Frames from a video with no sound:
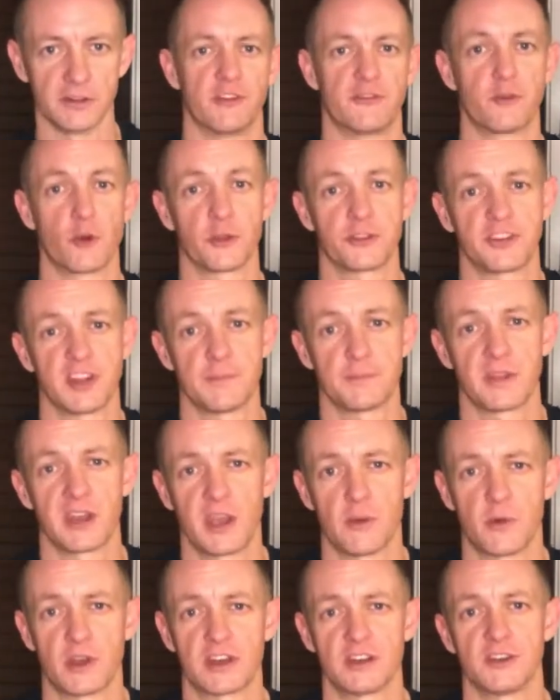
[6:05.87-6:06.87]
The fourth tip that
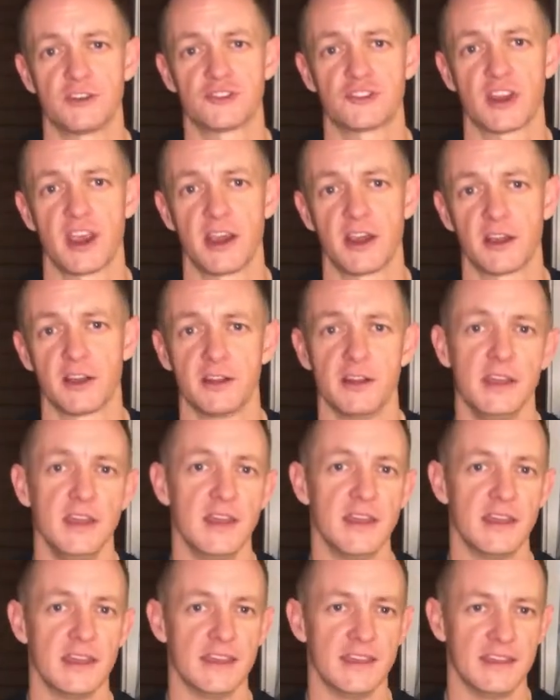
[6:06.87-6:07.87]
I wanted to share
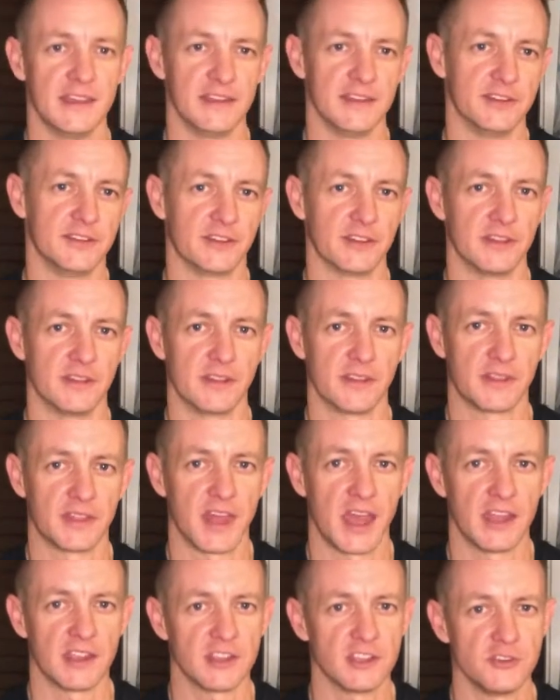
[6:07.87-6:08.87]
is
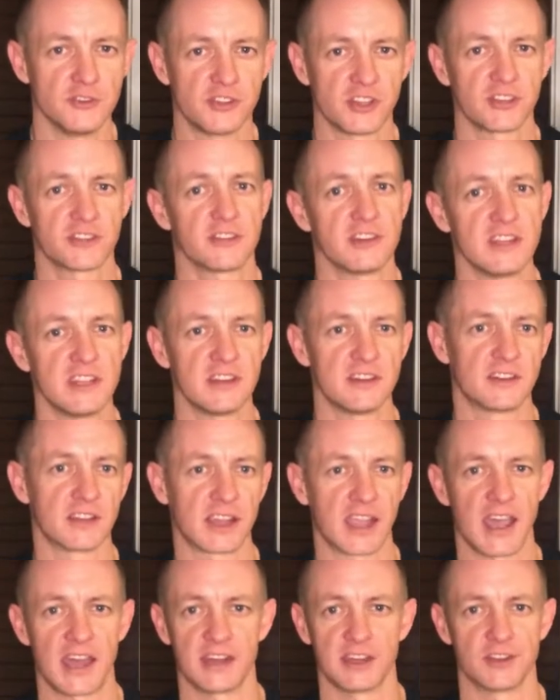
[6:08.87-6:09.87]
that you just need to
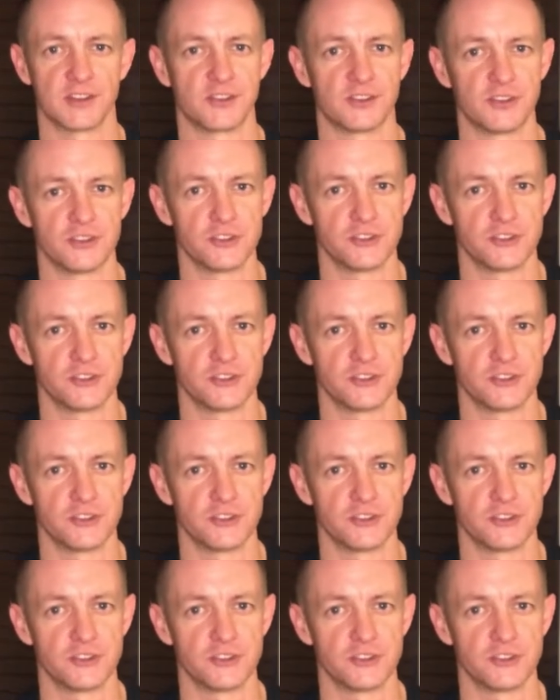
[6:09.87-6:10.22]
kind of